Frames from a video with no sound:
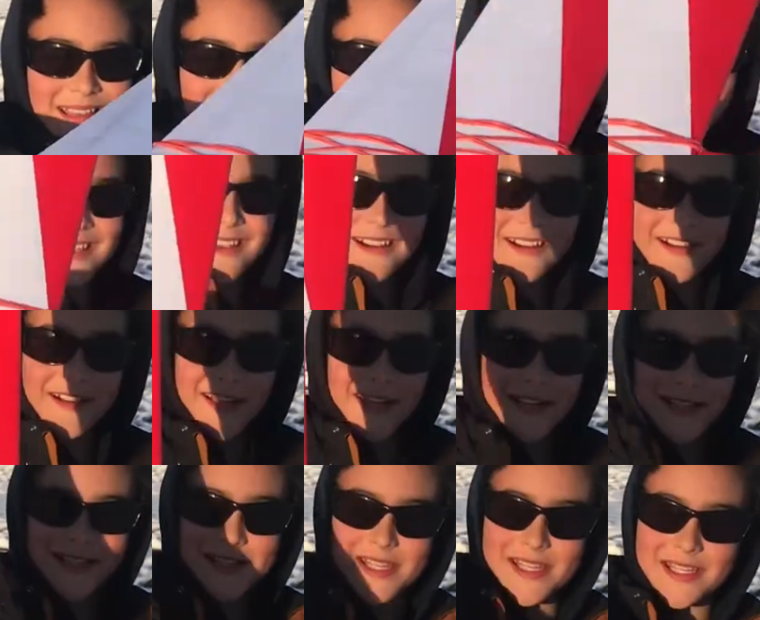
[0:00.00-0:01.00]
Here it
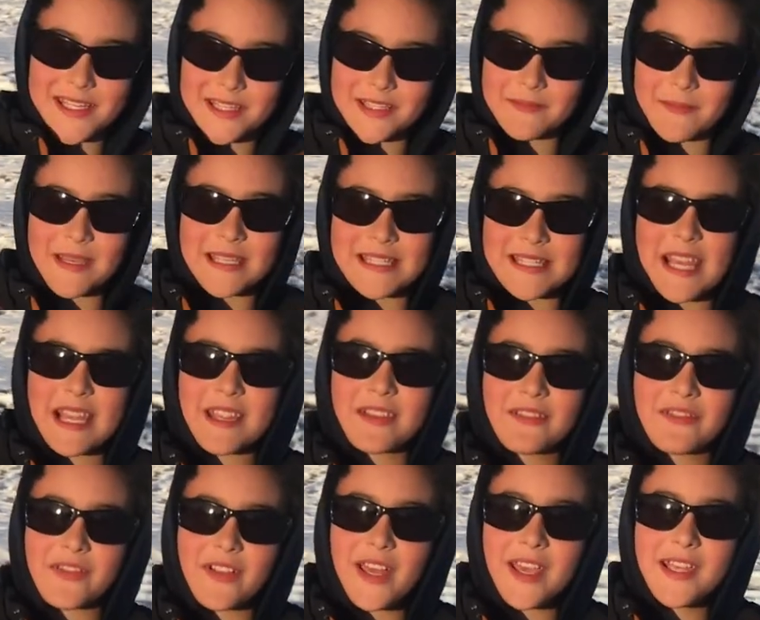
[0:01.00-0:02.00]
is. This is my
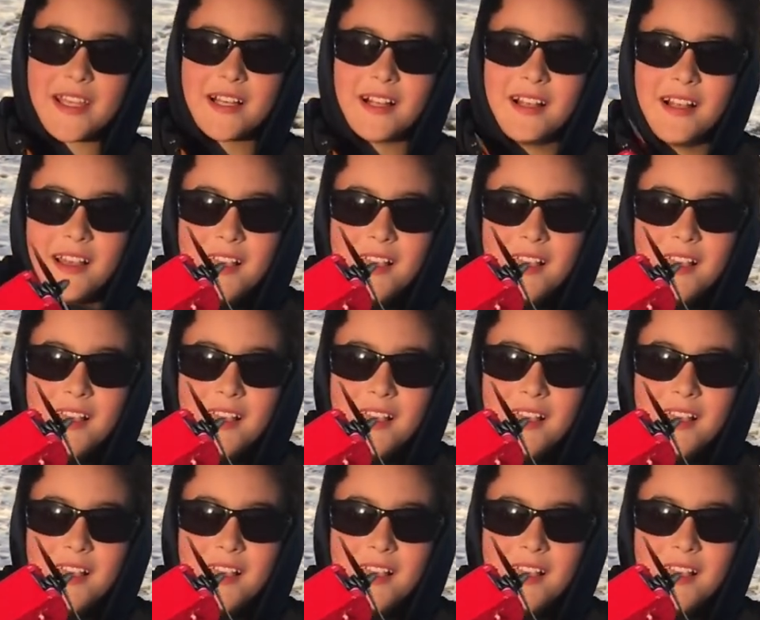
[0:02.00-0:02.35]
second flight,